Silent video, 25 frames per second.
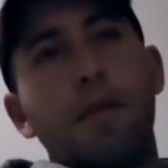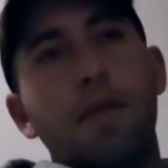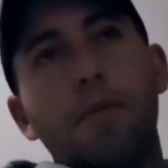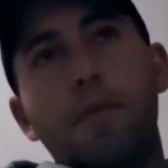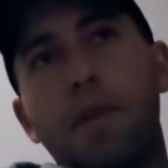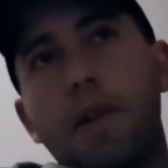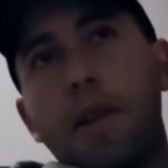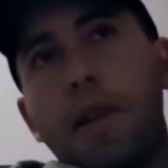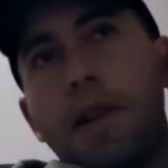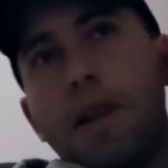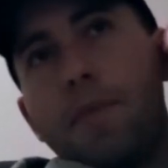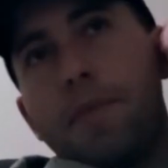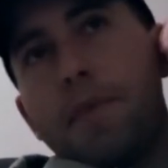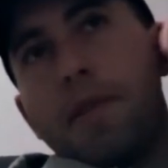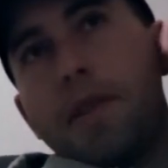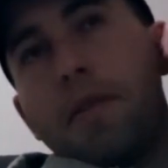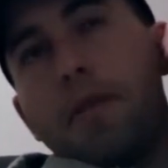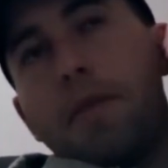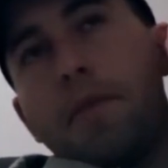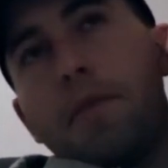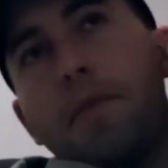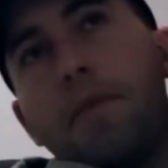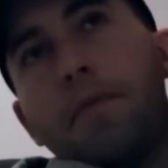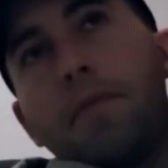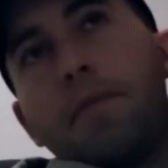When it comes to
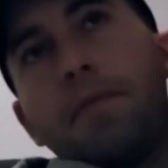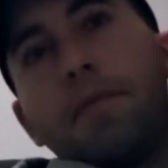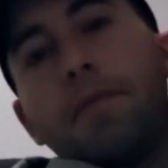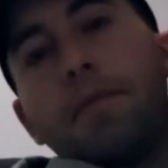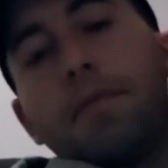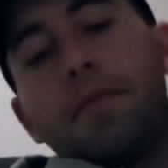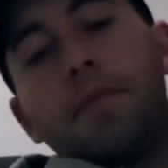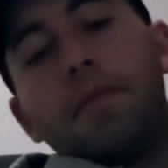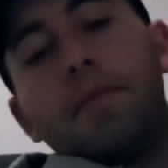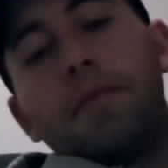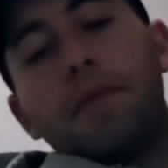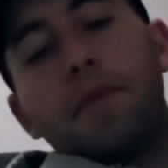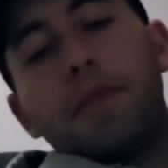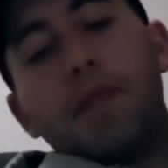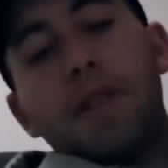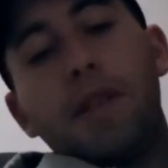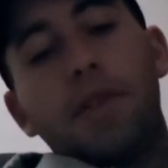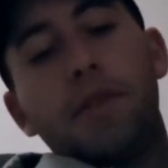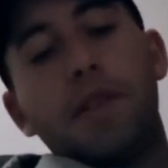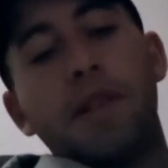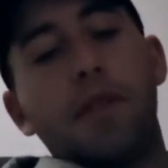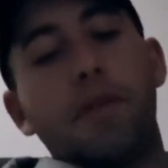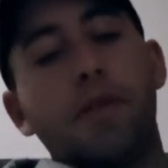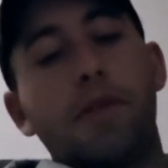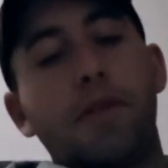the
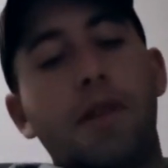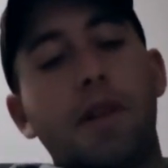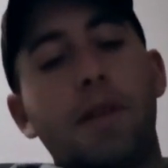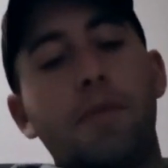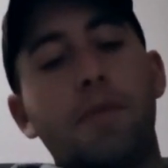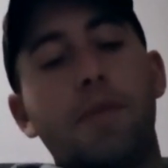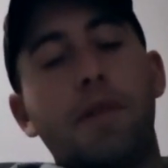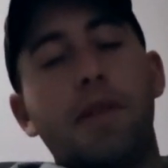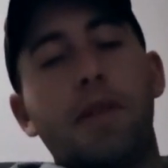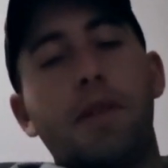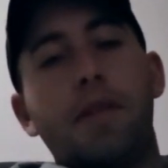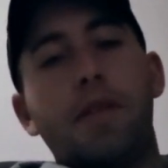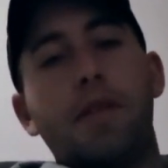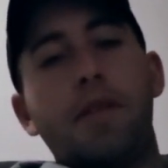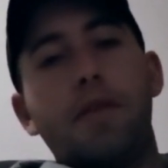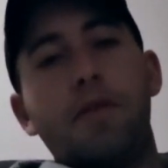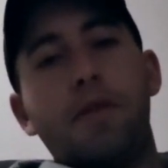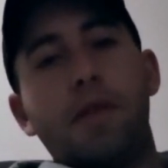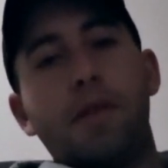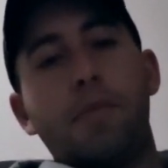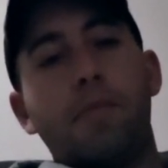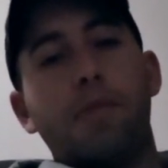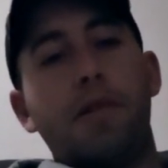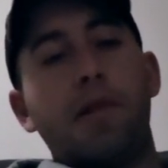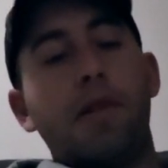single tail grubs and
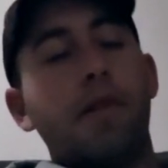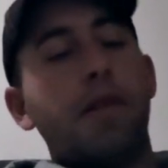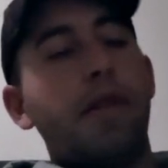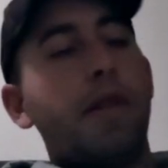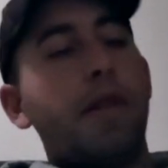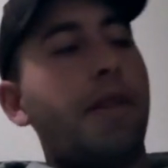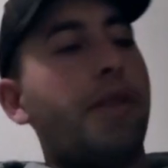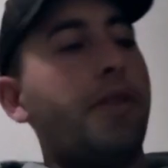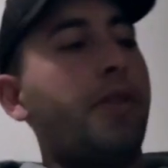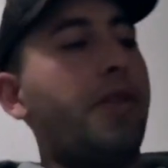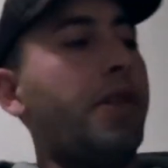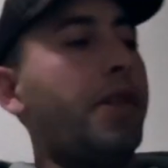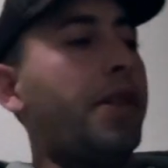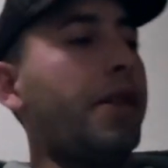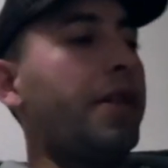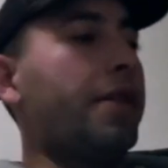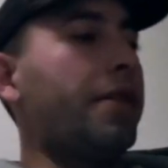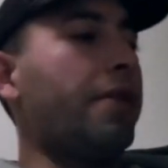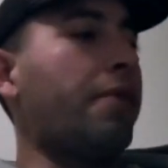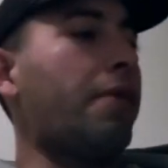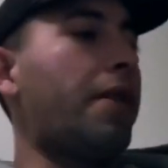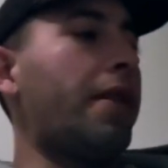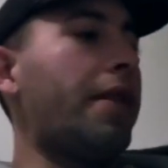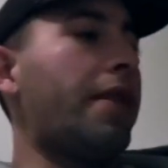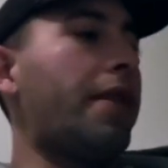using the ball head jigs
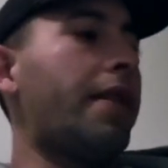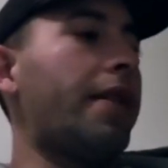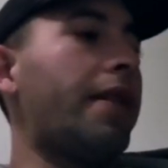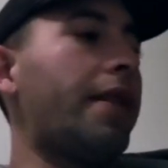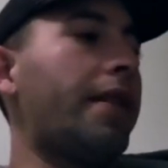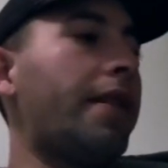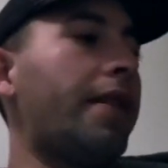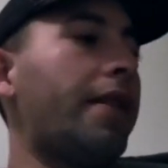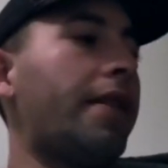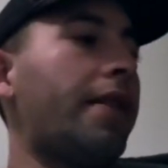or whatnot,